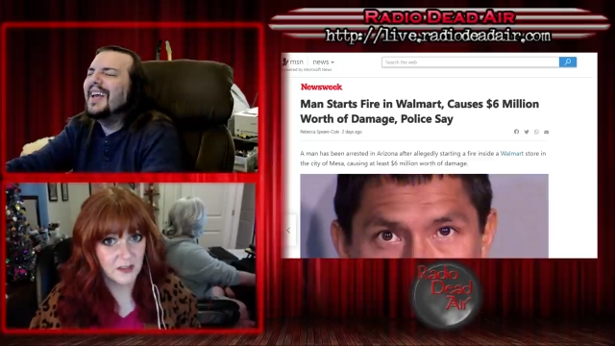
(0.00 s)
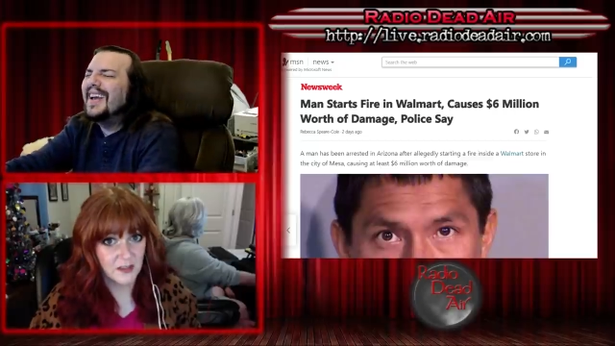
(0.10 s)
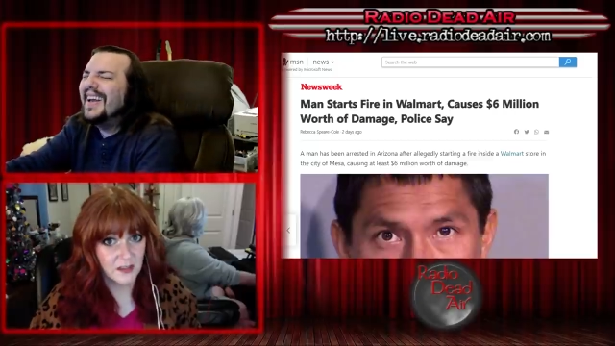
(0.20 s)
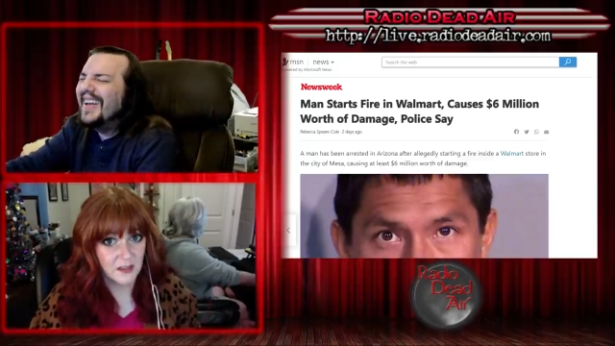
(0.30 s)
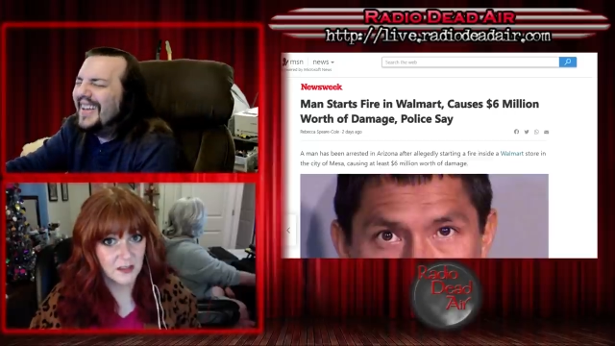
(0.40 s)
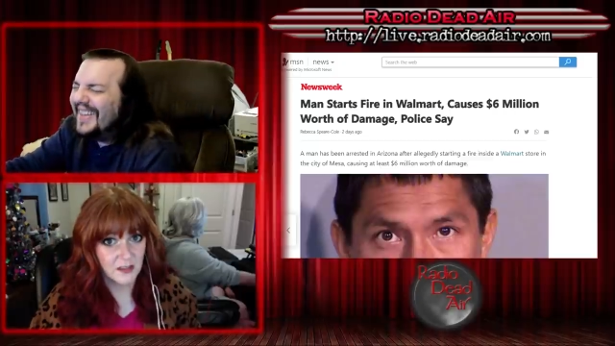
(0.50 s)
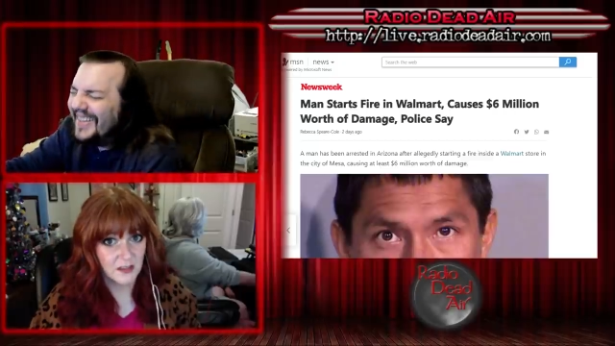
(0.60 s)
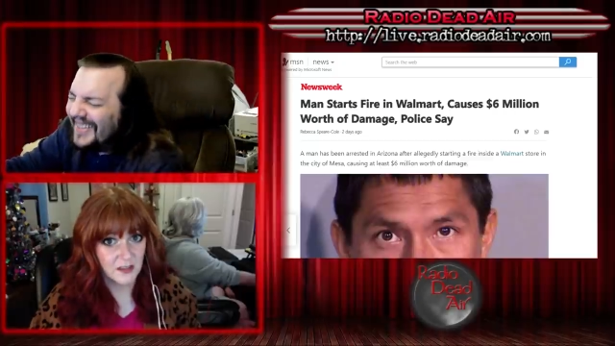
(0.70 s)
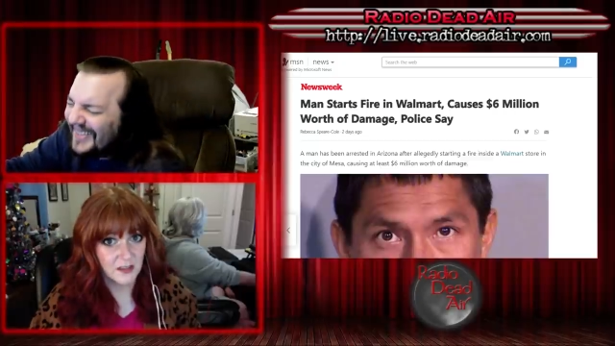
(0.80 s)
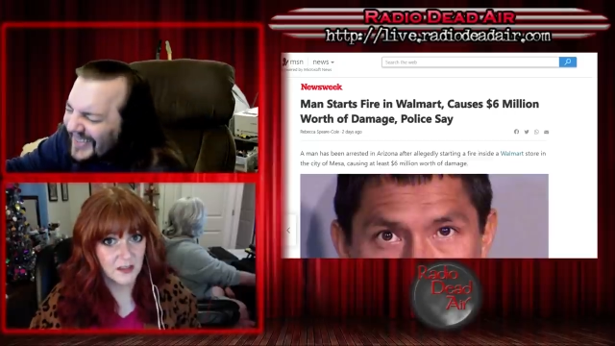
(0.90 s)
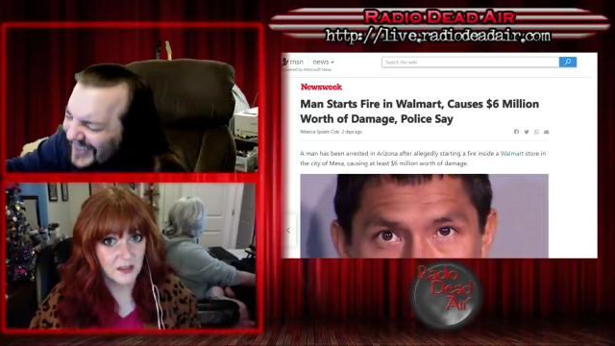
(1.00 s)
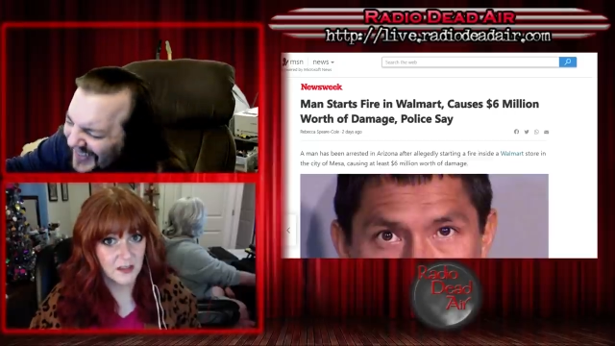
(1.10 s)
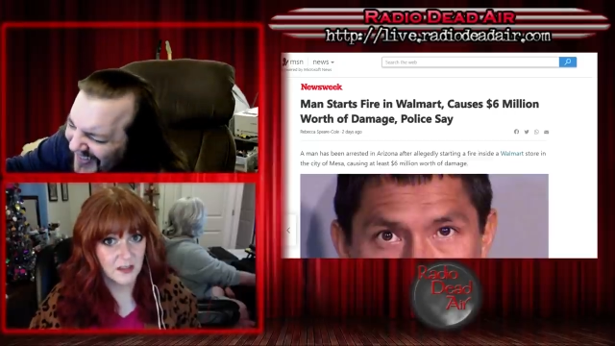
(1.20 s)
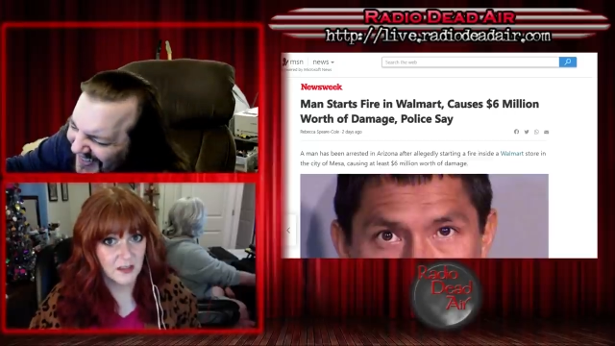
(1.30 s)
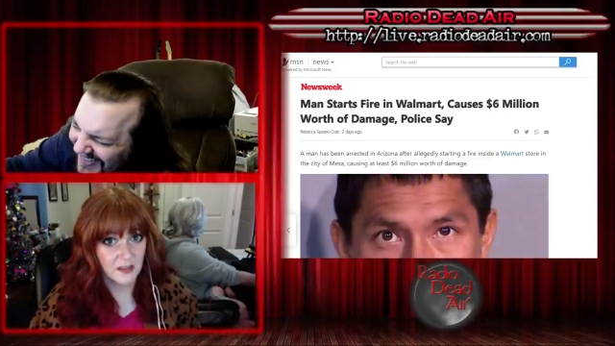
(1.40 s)

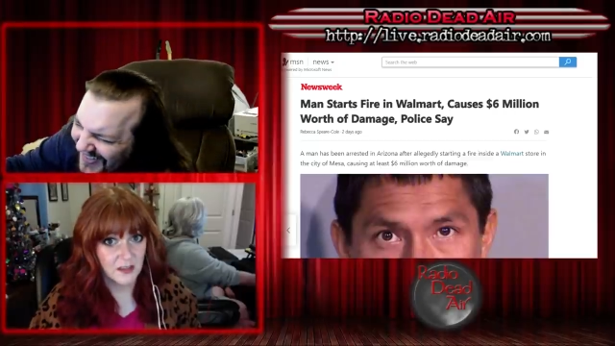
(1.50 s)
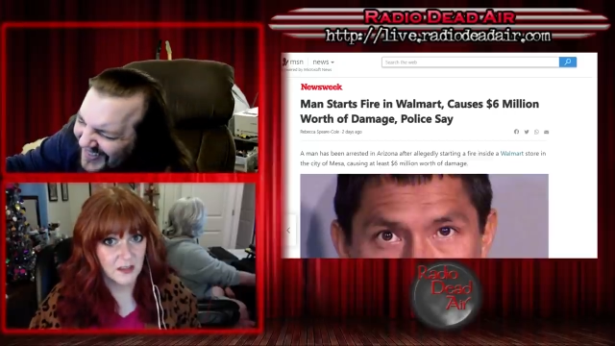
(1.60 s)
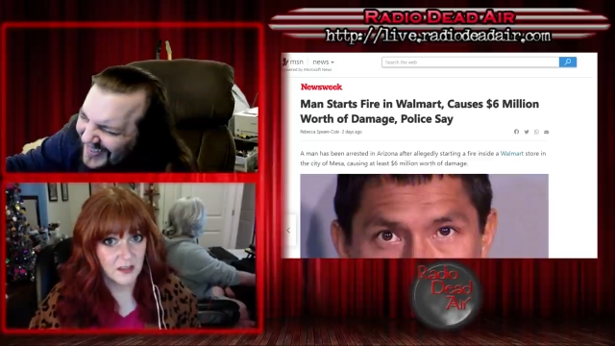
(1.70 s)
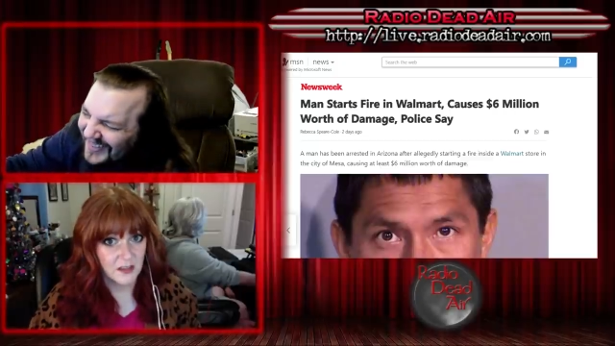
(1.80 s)
[no speech]